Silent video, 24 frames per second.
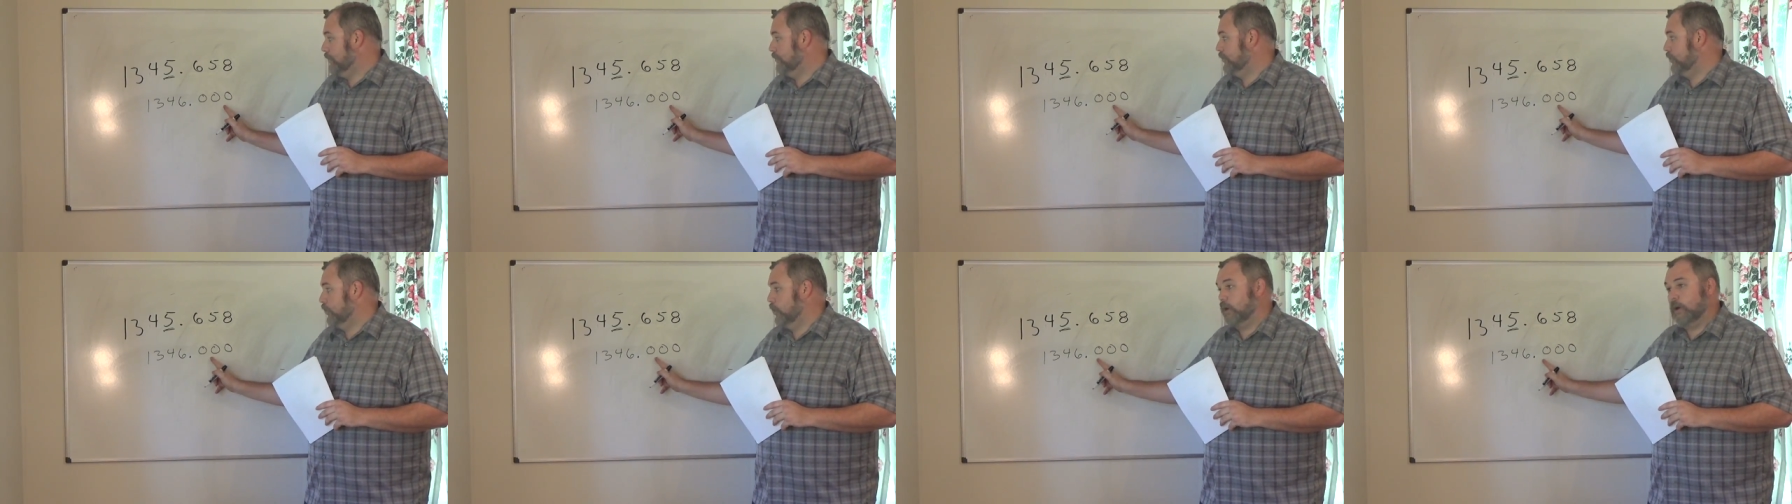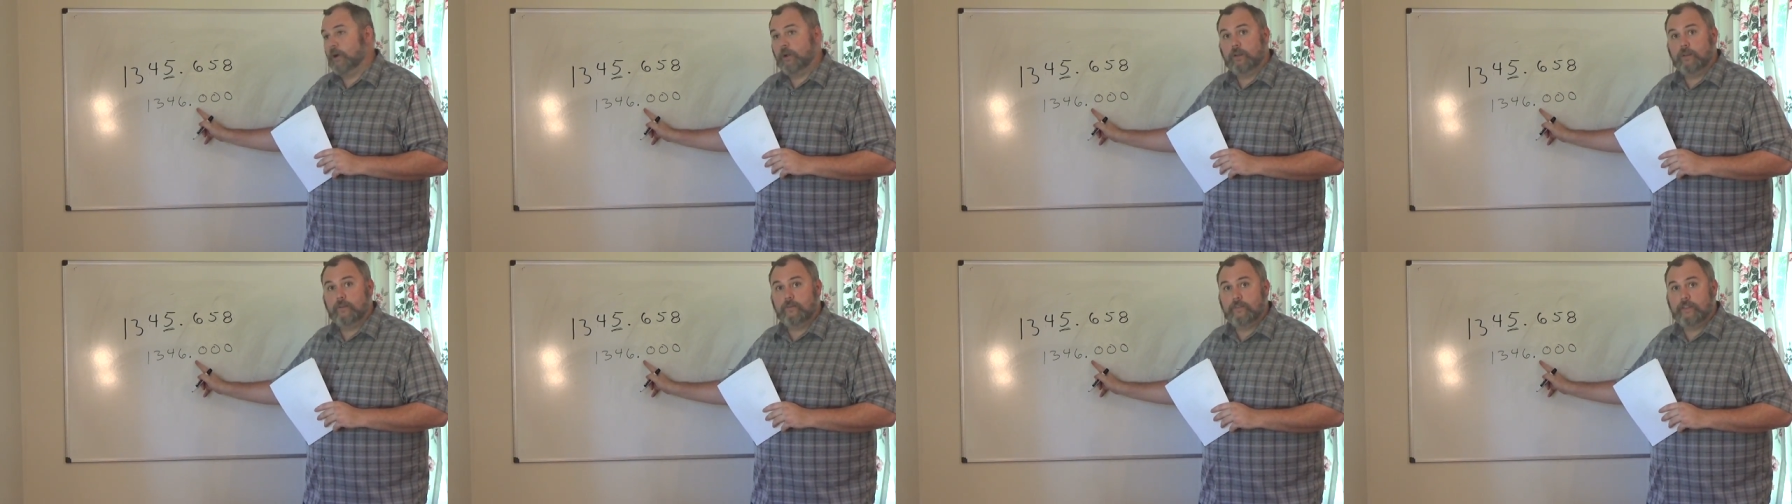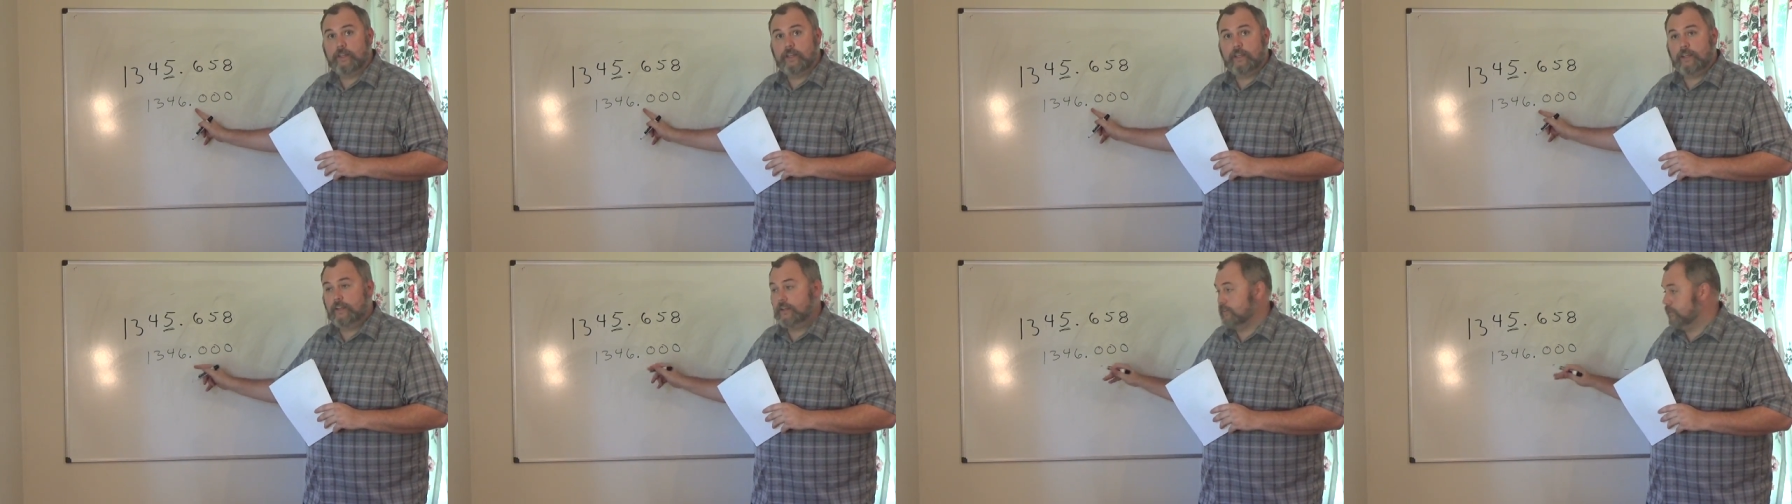So all of
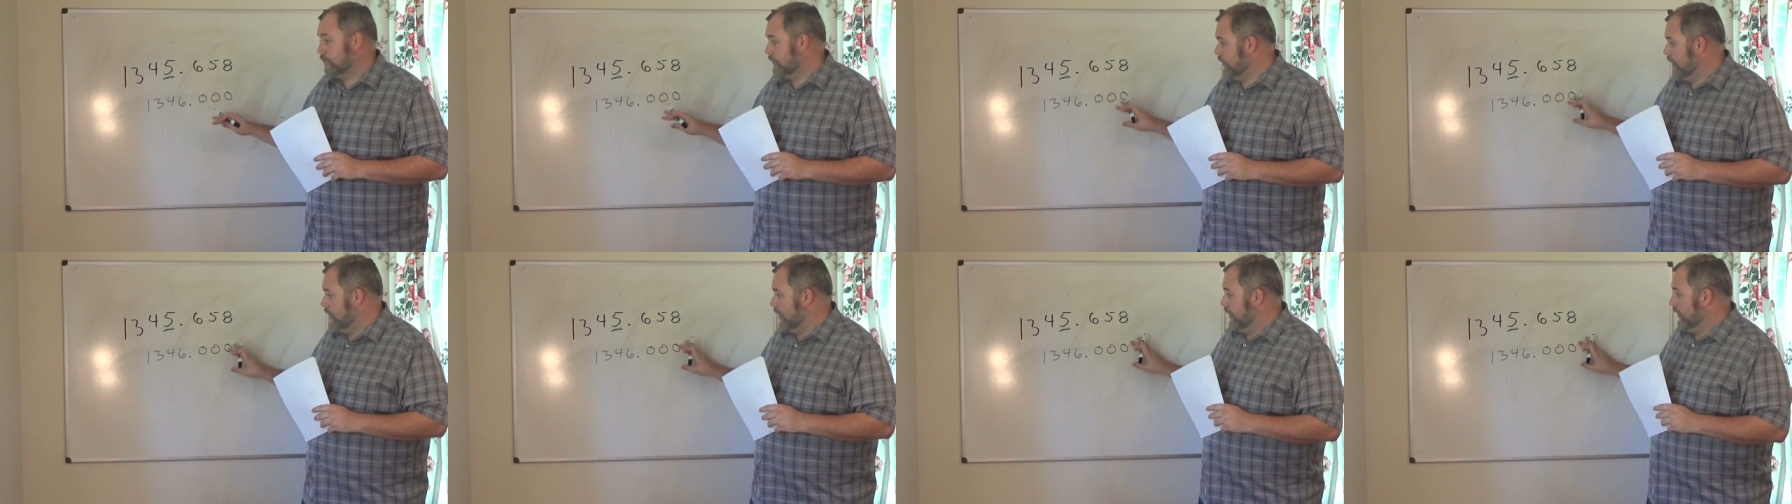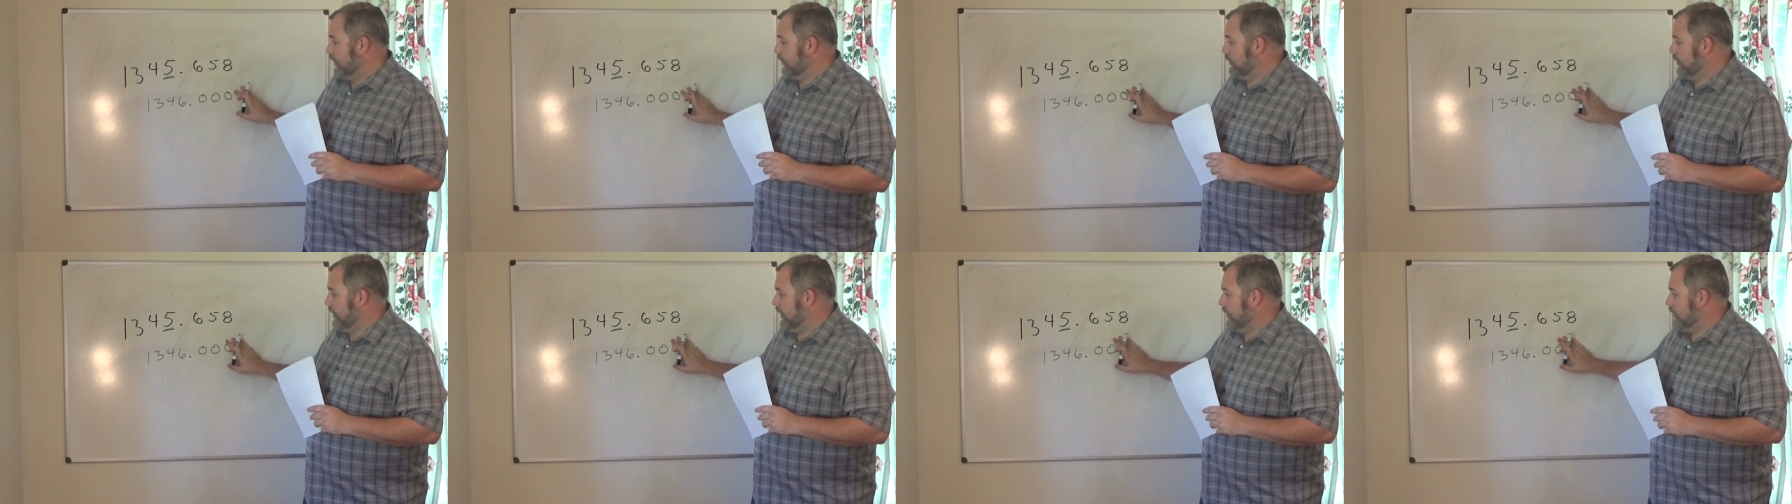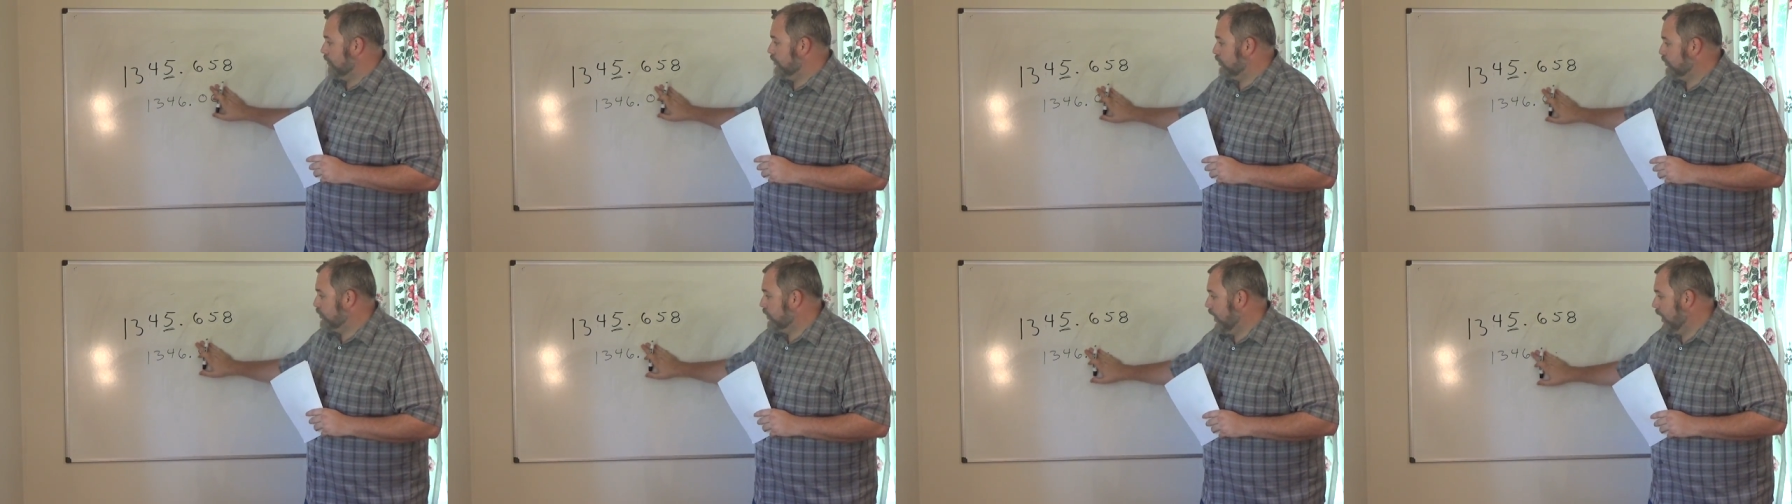these
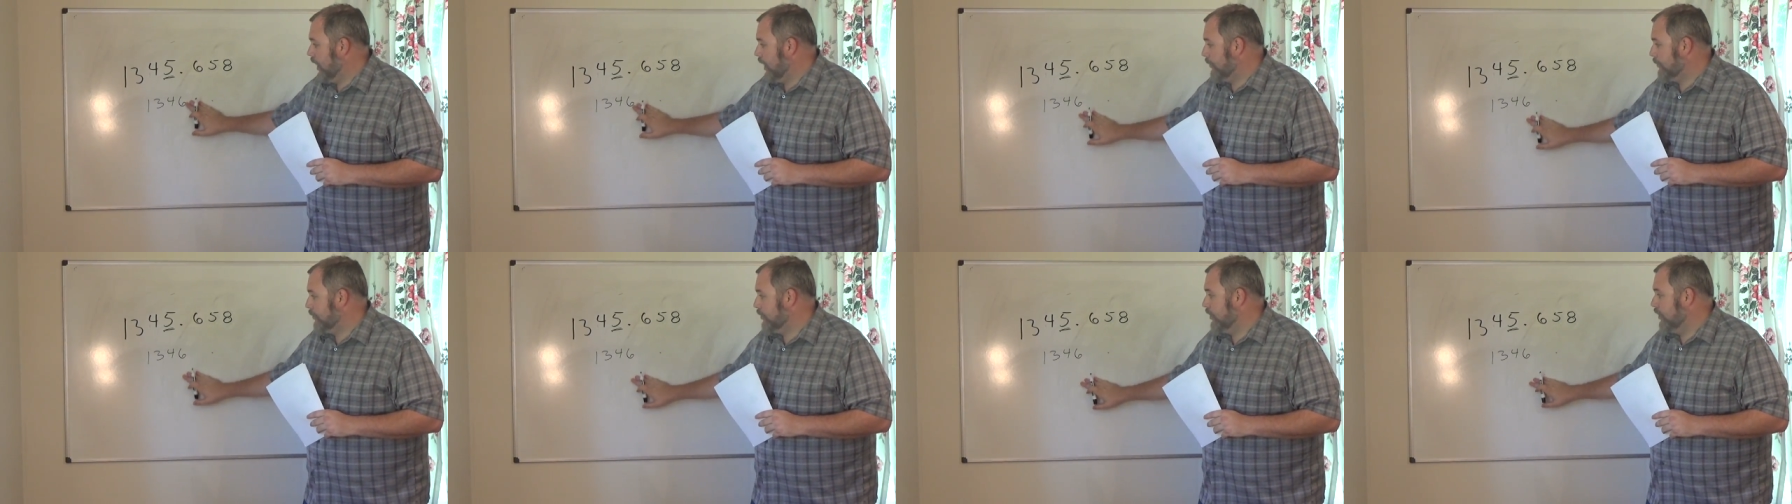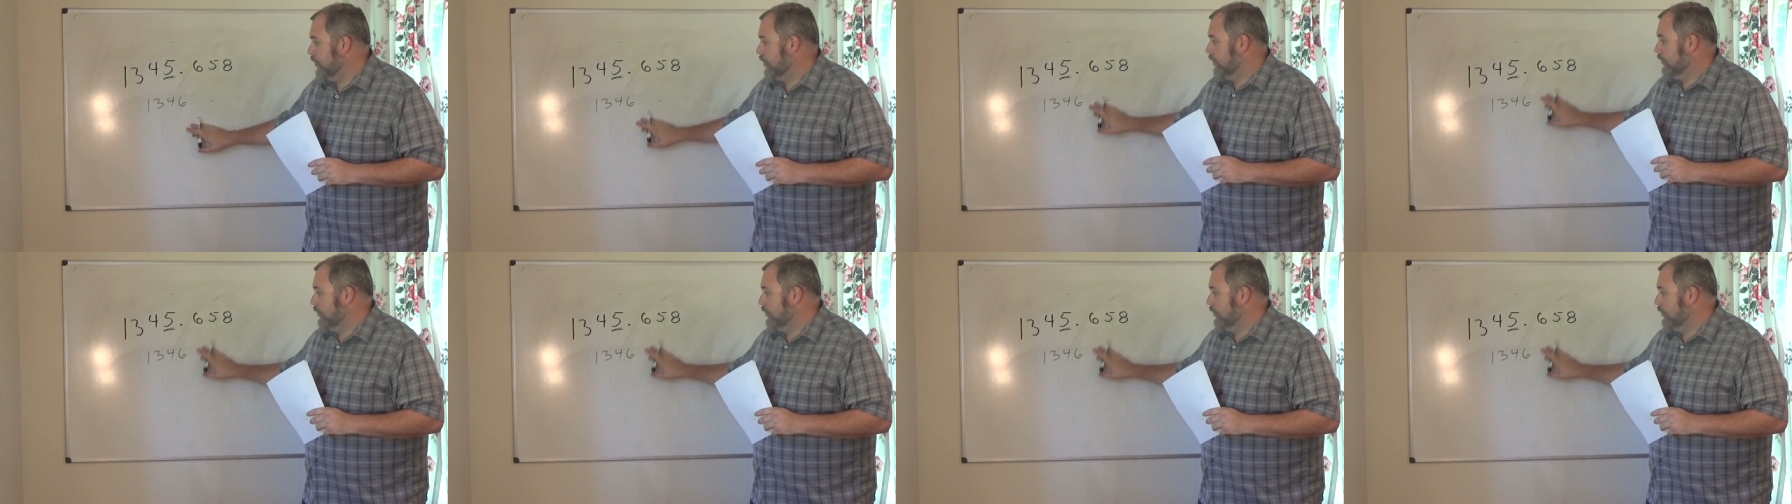get dropped.